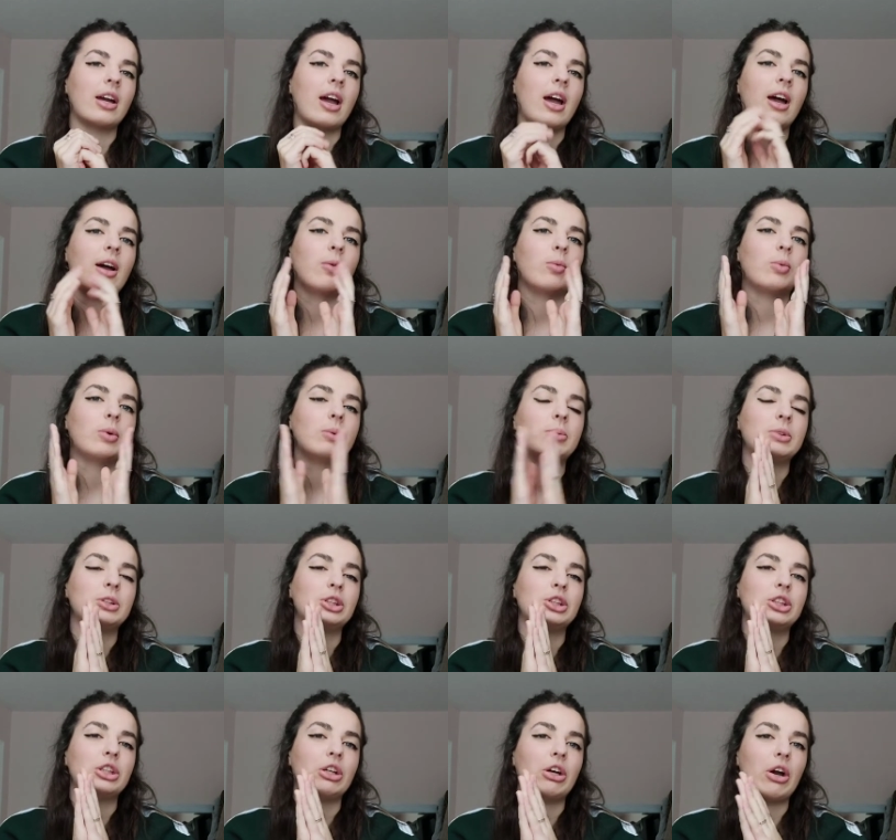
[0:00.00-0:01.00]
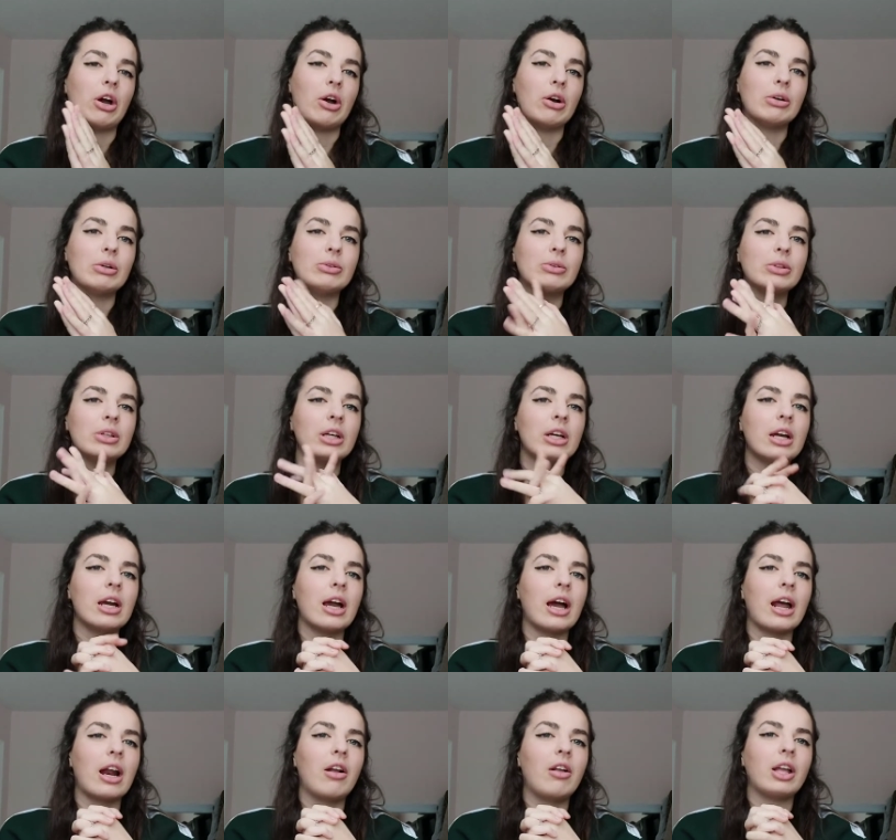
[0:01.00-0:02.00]
a woman should own.
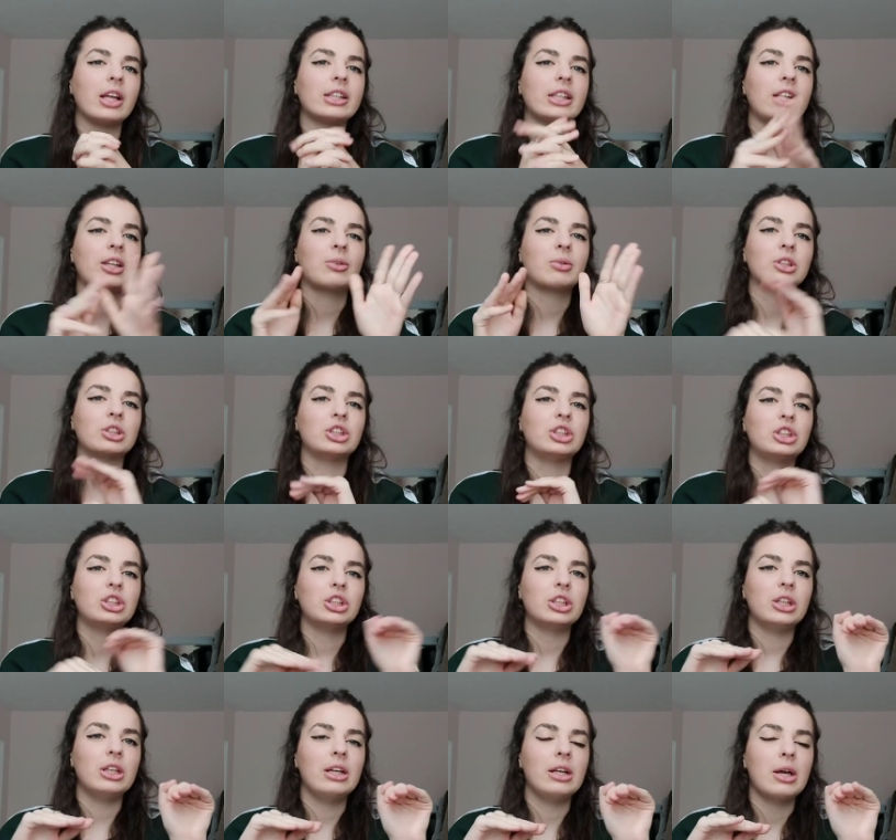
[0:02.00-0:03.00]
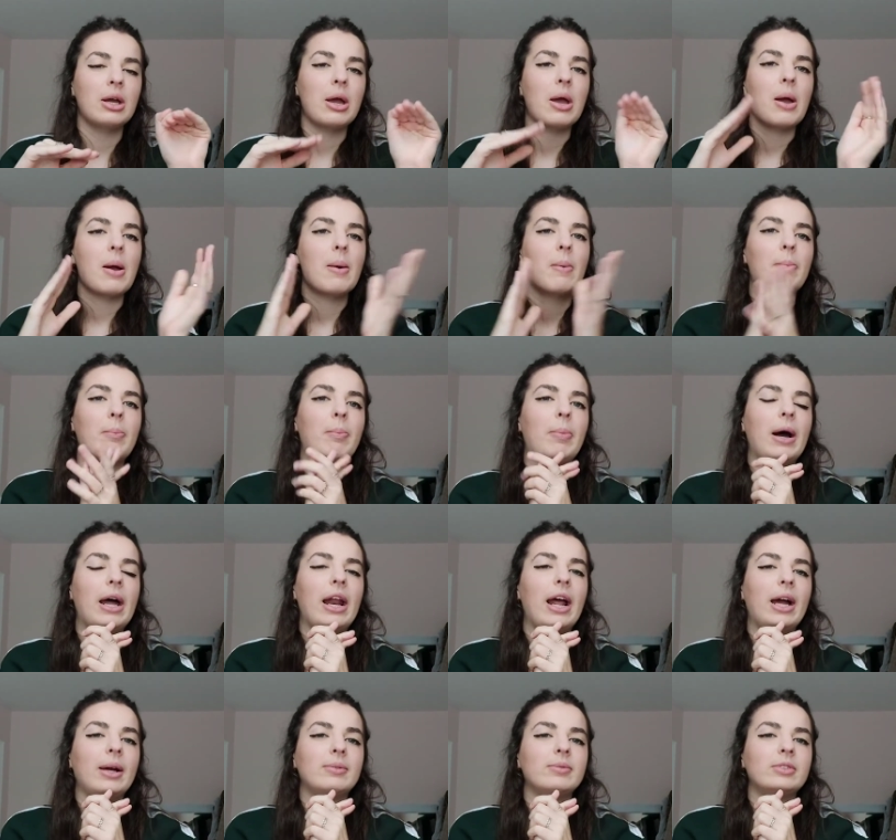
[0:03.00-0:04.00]
I don't like saying the word should, but
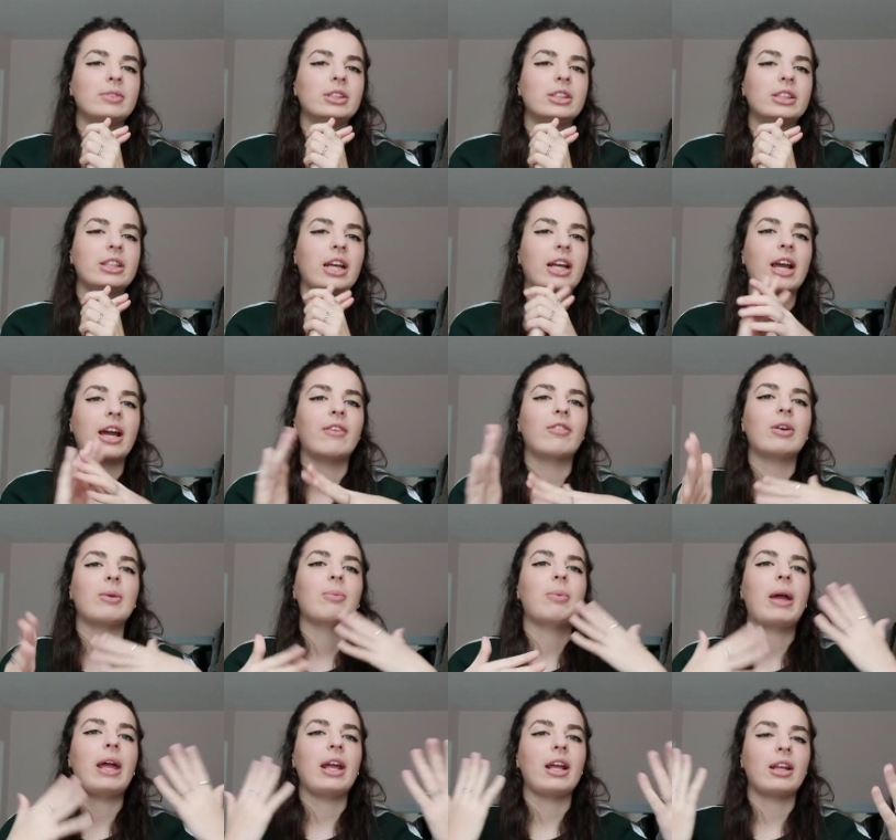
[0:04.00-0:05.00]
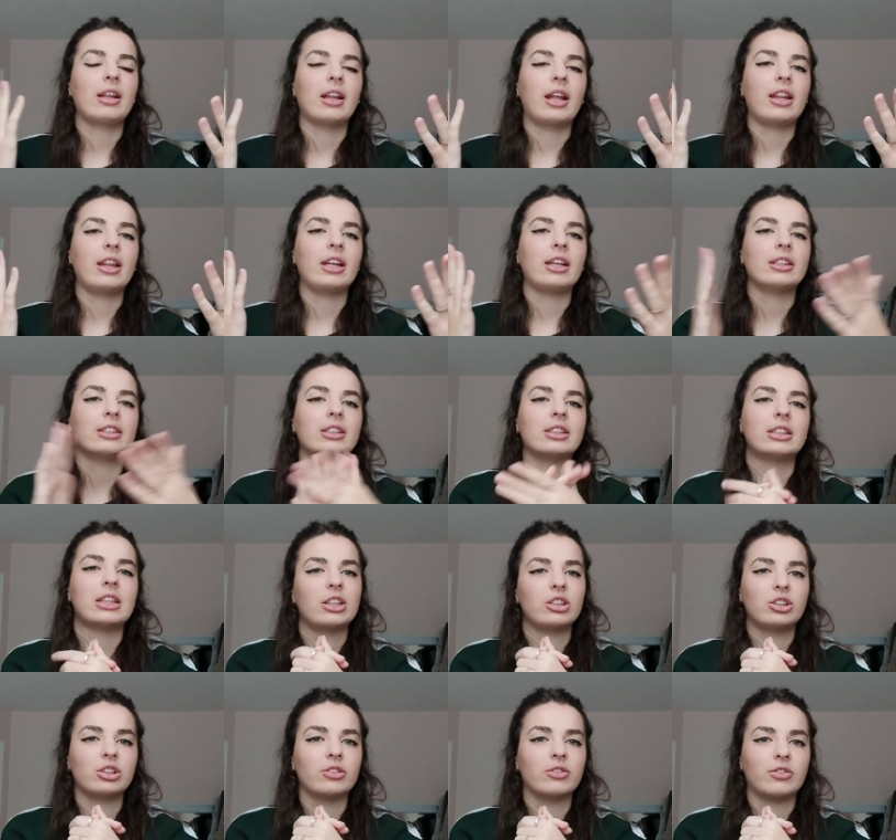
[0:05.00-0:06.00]
I'm just saying every bag I think is
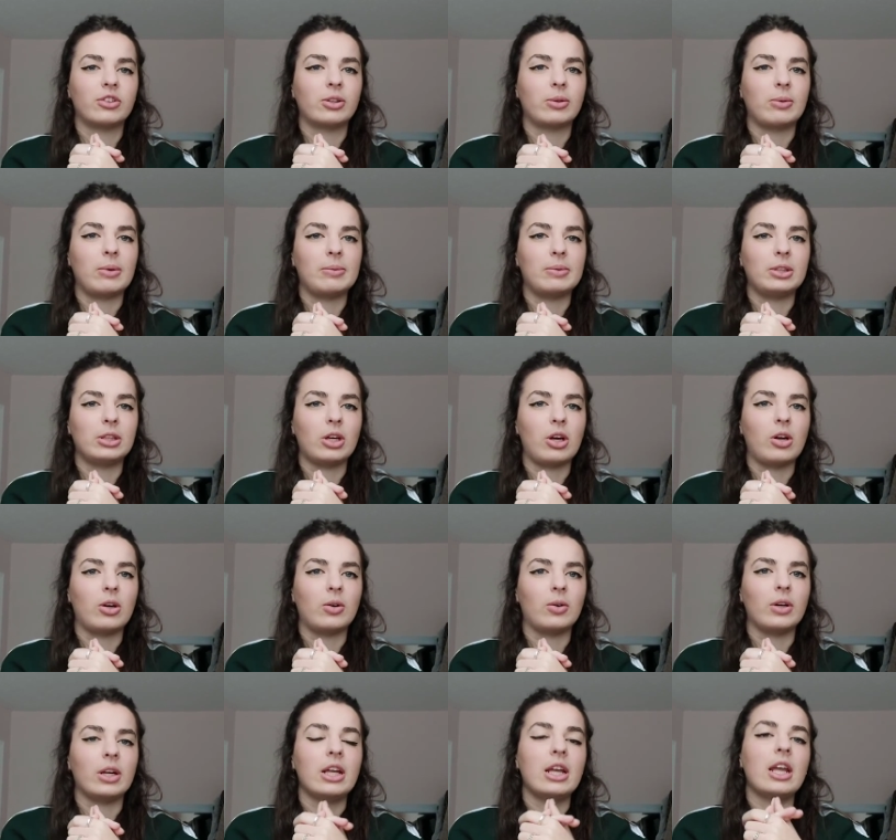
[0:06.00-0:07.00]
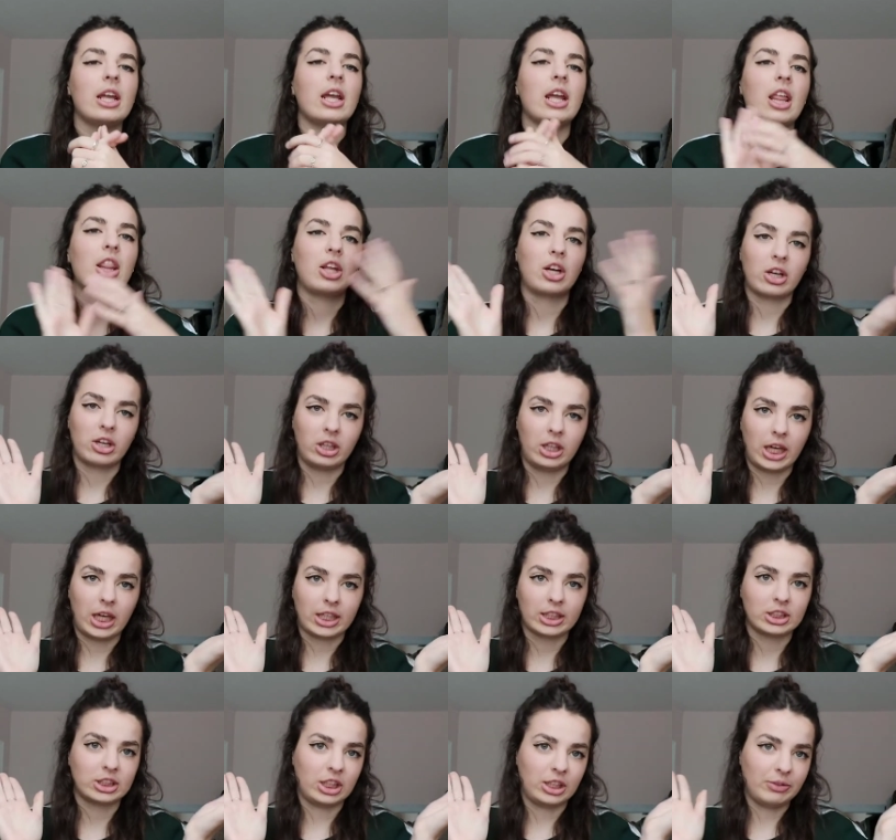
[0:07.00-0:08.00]
essential for a woman to own in their
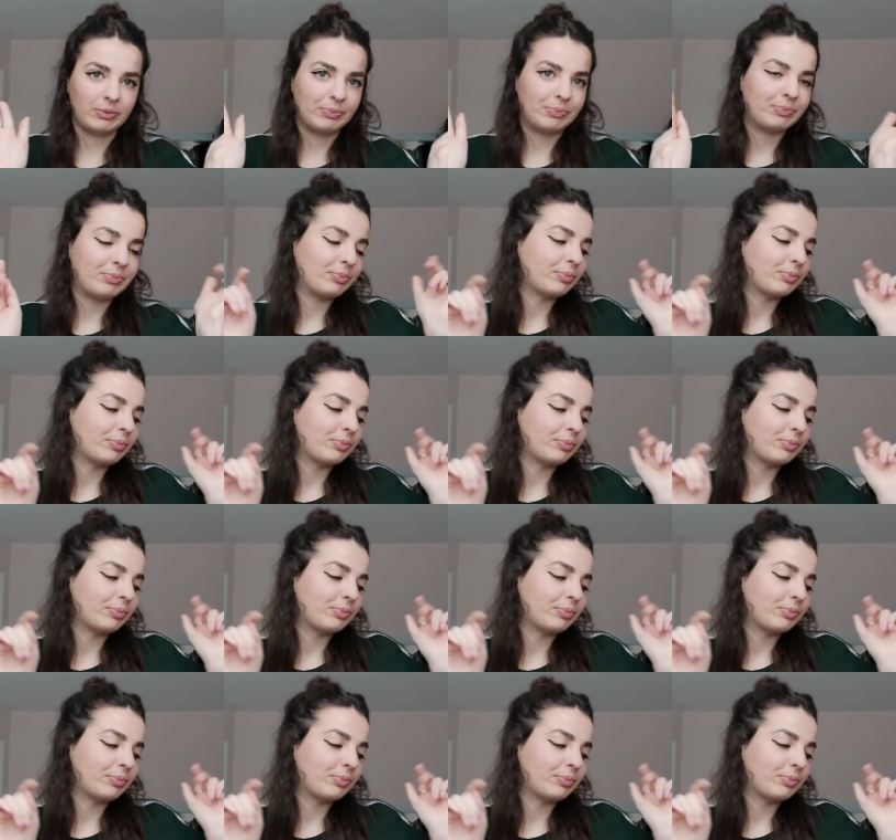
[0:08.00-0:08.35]
collection.